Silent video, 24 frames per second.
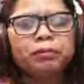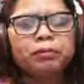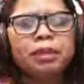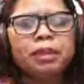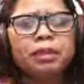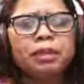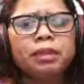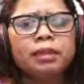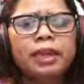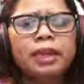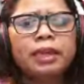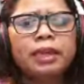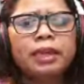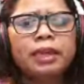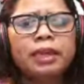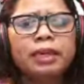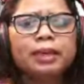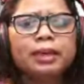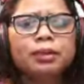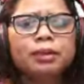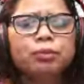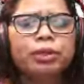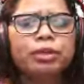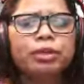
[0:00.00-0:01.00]
They get
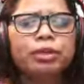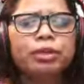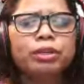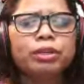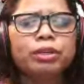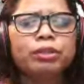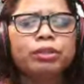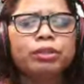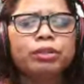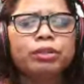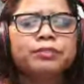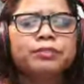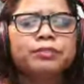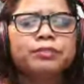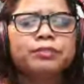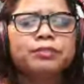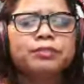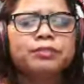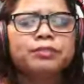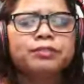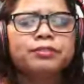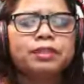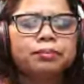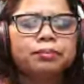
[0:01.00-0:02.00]
rid of the
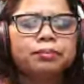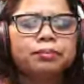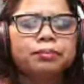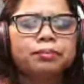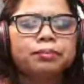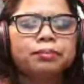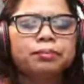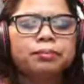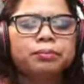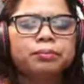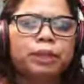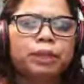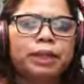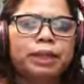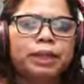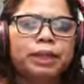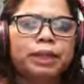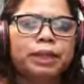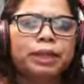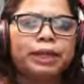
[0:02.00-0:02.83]
wash plate.